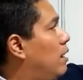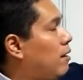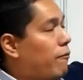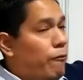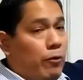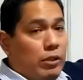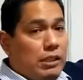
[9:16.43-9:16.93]

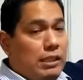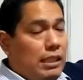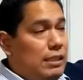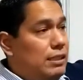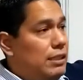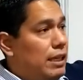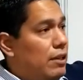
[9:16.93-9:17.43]
for
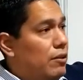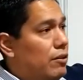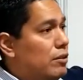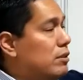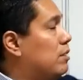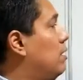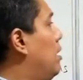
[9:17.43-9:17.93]
six
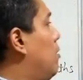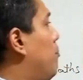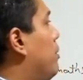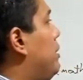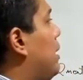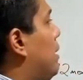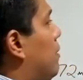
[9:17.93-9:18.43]
years,
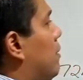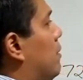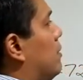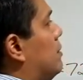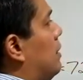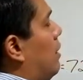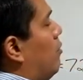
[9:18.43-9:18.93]
but then they're going to
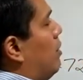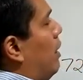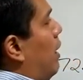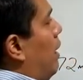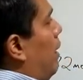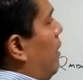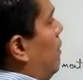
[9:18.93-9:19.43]
say,
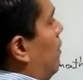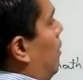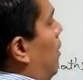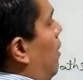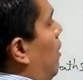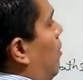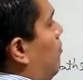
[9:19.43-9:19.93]
okay,
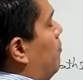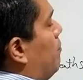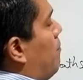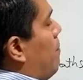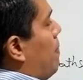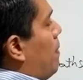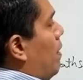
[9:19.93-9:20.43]
um,
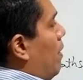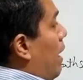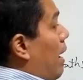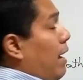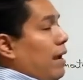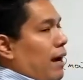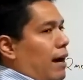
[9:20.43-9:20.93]

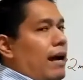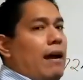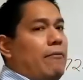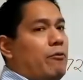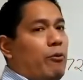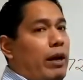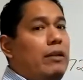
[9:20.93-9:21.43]
hey, I
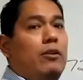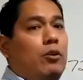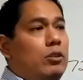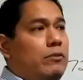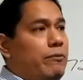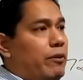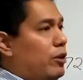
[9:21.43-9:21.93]
have great
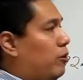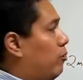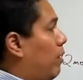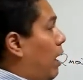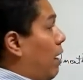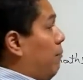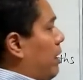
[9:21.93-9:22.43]
news for you.
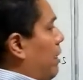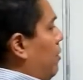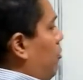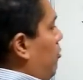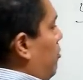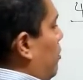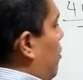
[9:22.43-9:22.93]
I'm getting
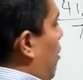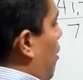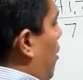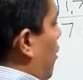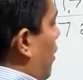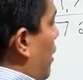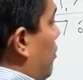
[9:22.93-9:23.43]
you the
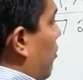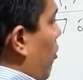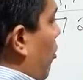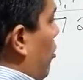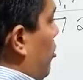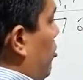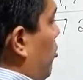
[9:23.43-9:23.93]
car, and all
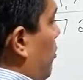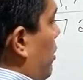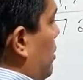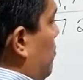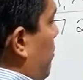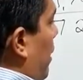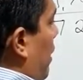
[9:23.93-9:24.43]
you're doing is
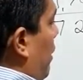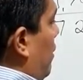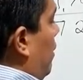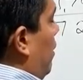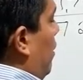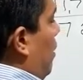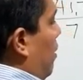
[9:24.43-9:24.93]
paying
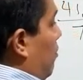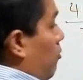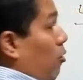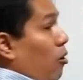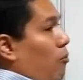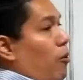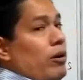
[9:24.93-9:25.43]

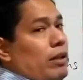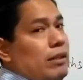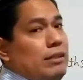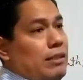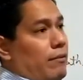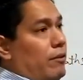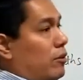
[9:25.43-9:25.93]
no more than
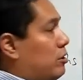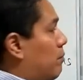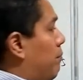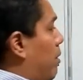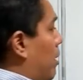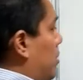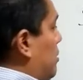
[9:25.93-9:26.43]
700
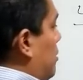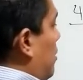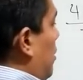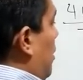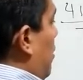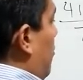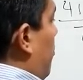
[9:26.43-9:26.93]
bucks
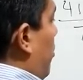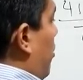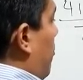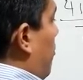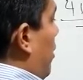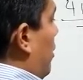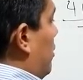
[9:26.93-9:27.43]
per
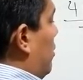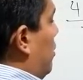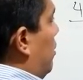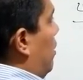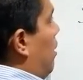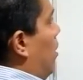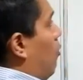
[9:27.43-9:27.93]
month.
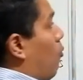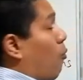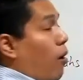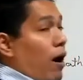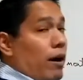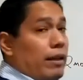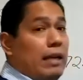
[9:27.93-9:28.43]

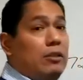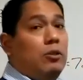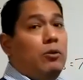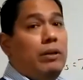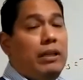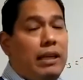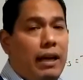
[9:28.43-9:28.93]
Why are they
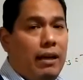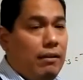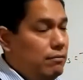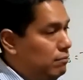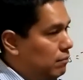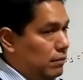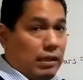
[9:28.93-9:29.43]
doing that?
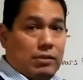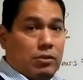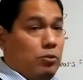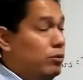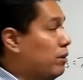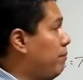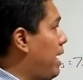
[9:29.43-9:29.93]
Let's do
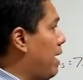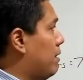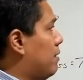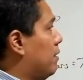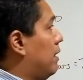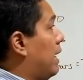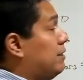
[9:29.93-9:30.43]
the math.
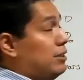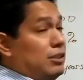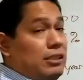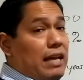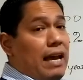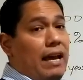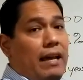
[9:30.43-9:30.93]
Let's
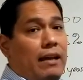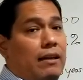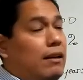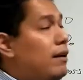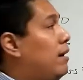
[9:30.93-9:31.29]
say